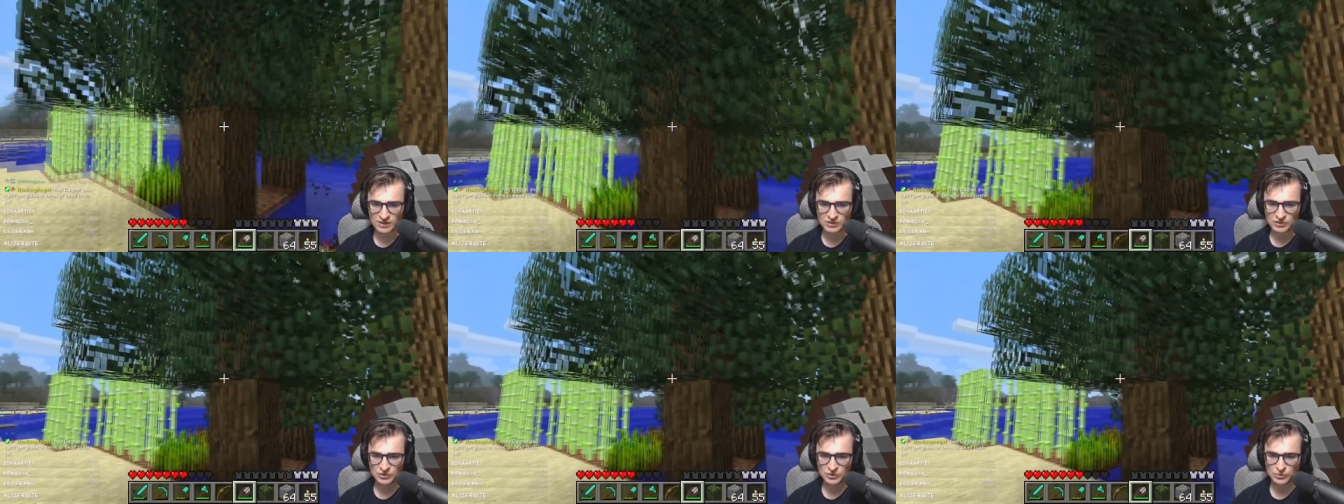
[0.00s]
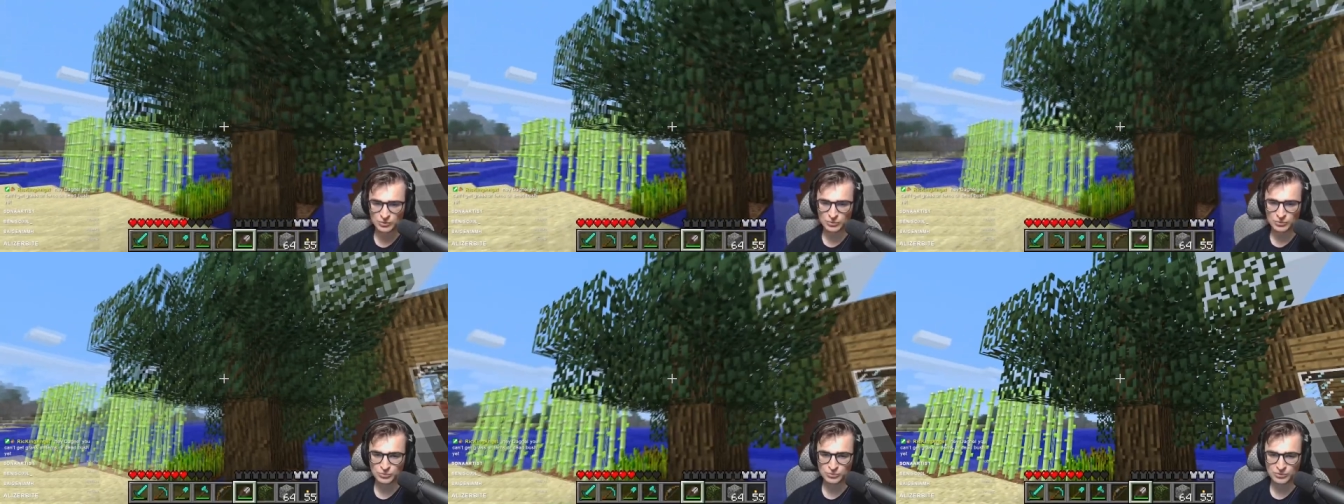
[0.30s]

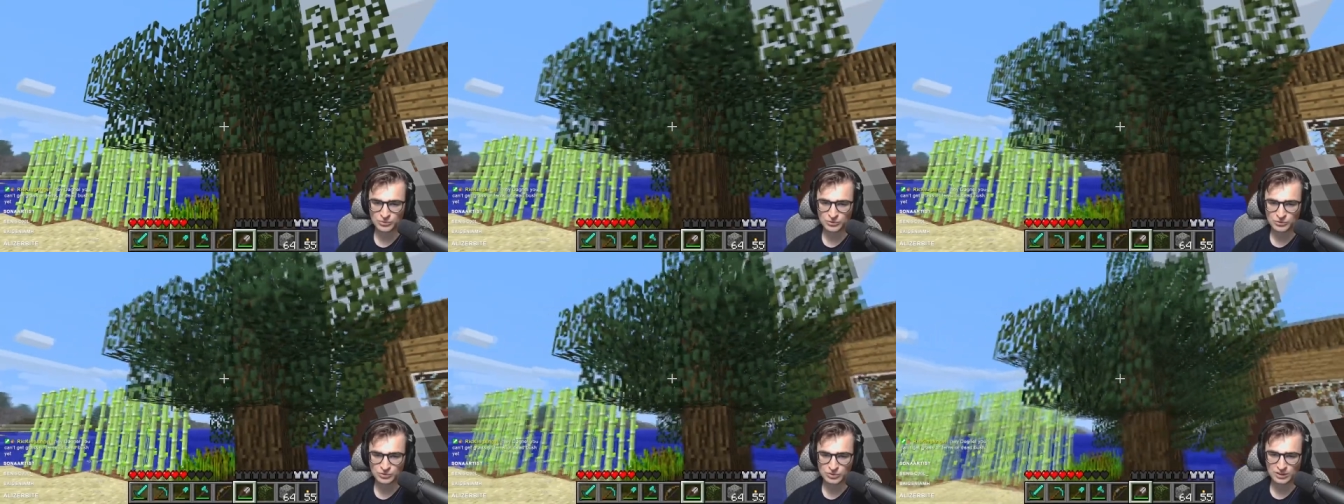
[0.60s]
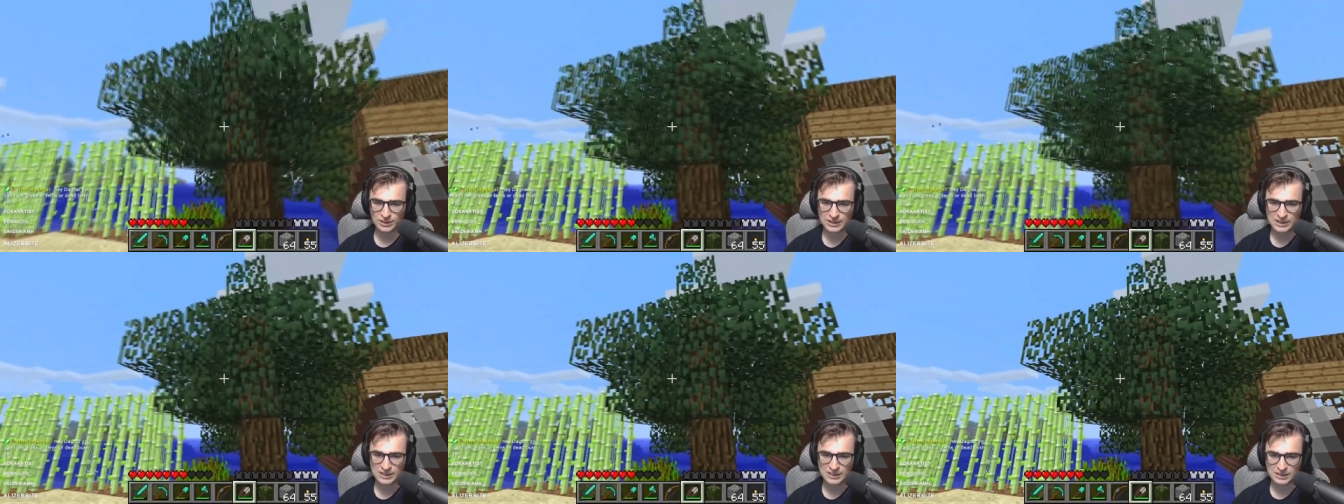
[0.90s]
So there's
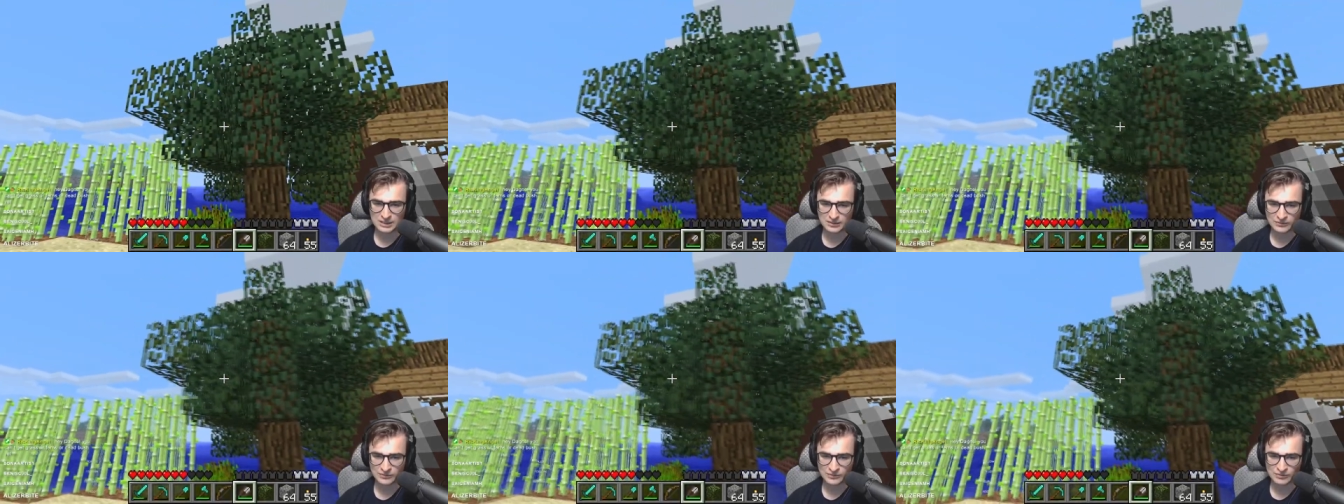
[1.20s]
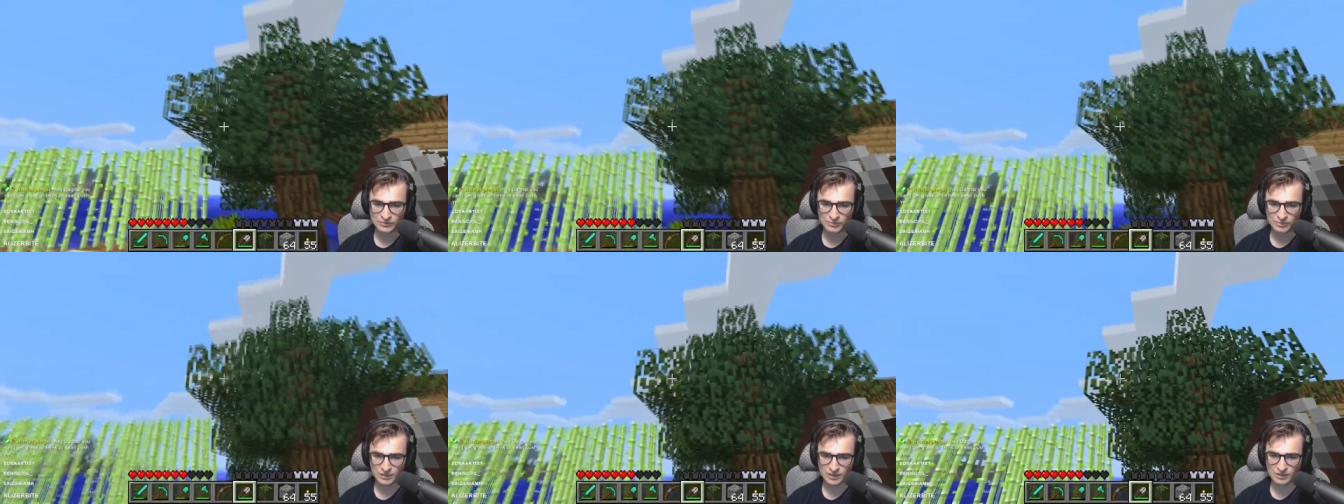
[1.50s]

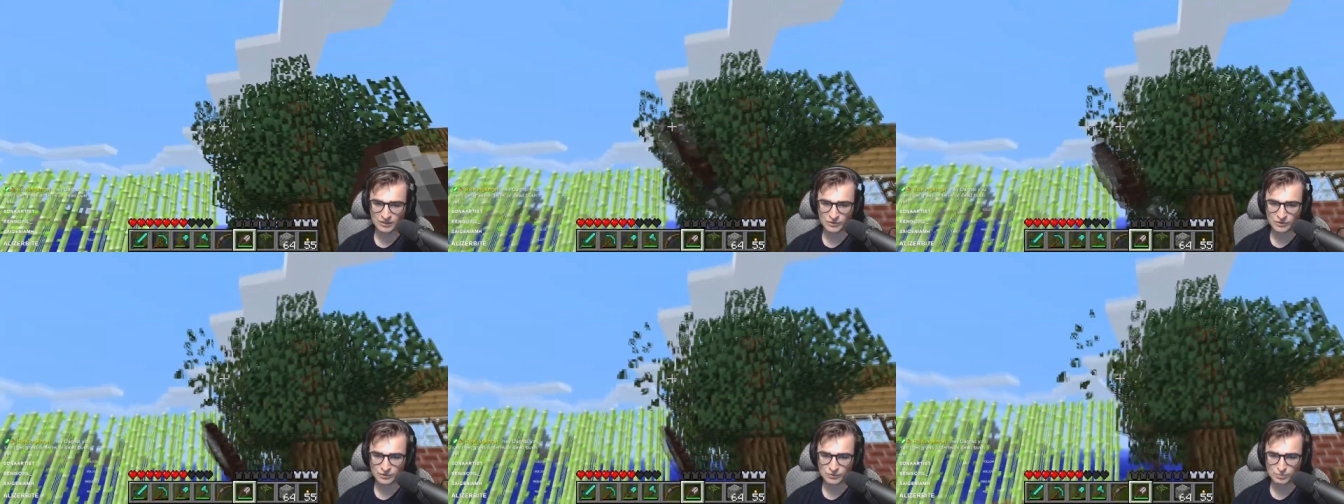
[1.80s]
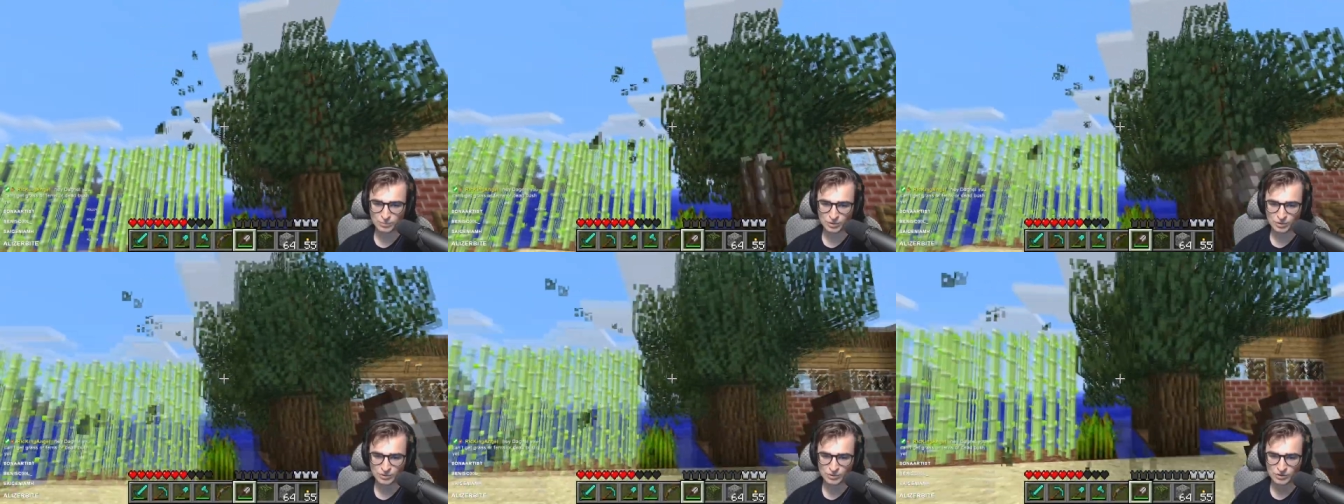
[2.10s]
leaves, but then there's
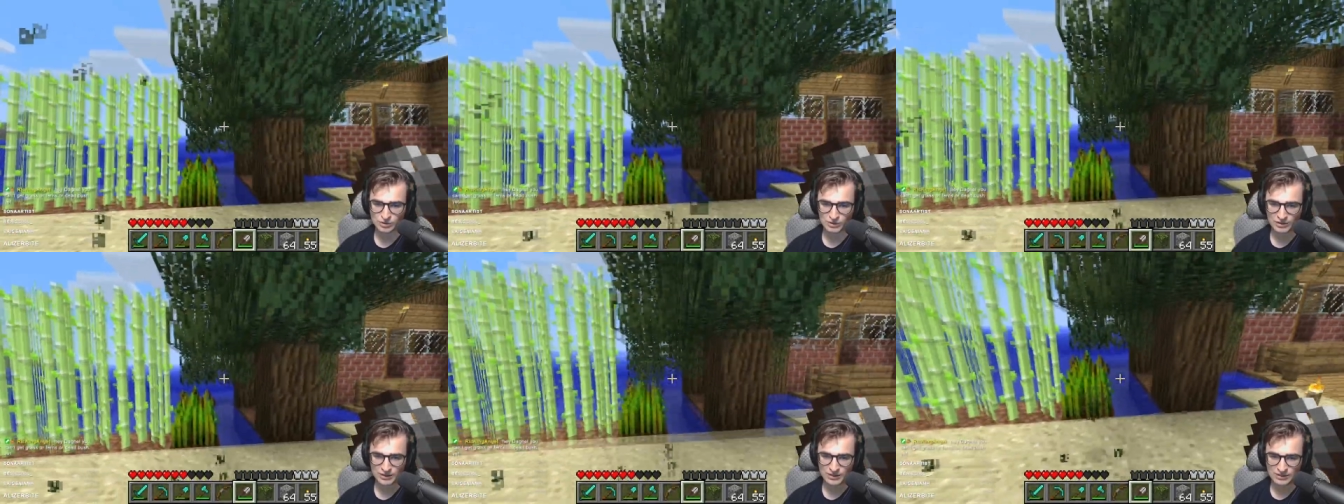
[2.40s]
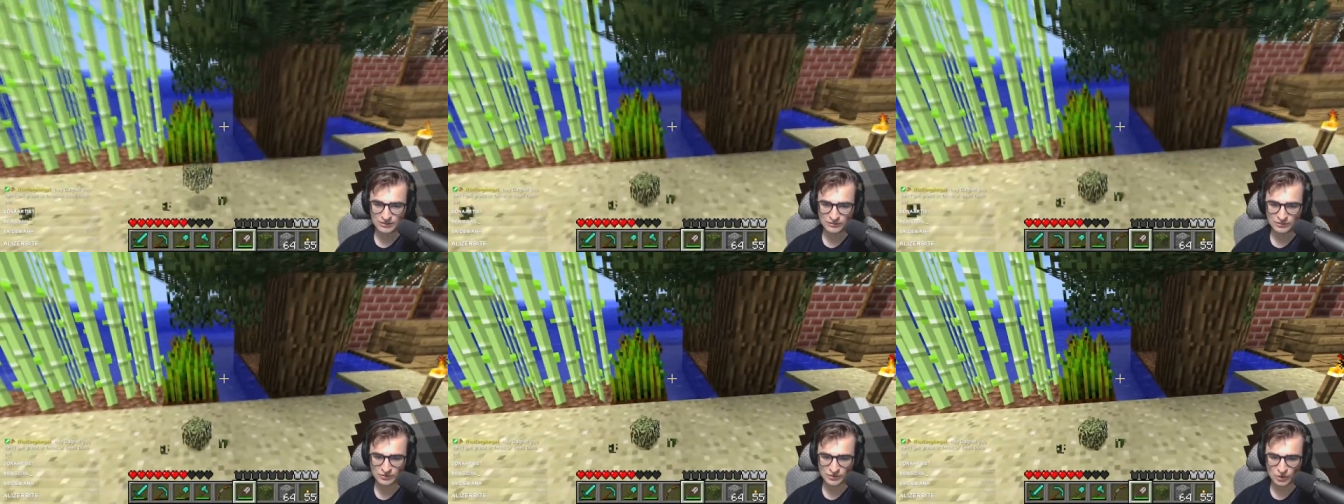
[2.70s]
birch leaves,